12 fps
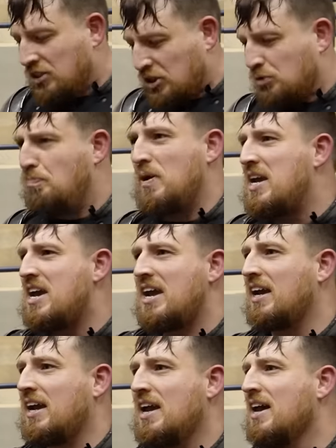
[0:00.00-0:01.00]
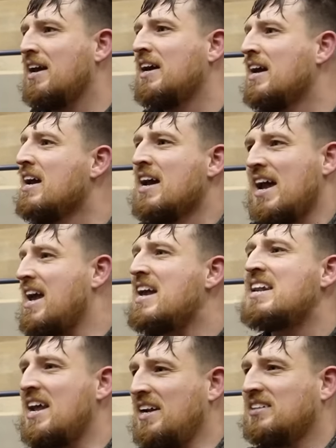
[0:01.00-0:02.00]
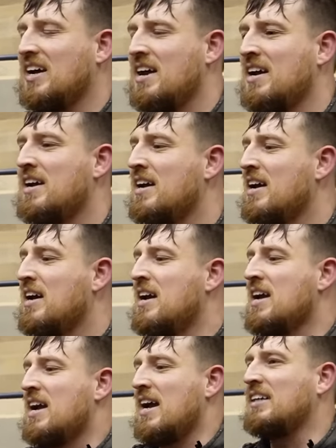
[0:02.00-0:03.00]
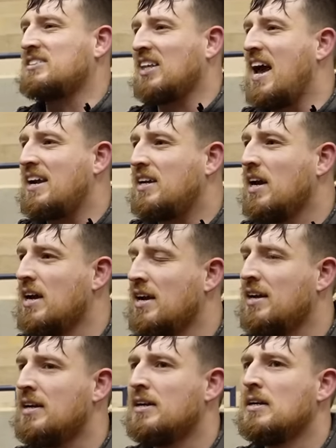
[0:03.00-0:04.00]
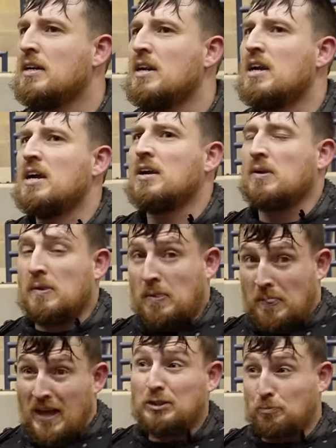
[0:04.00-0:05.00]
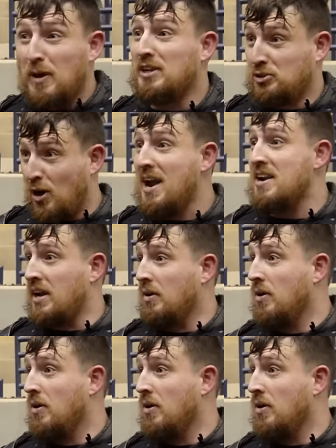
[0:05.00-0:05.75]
just being in it, it's like, it's pretty draining.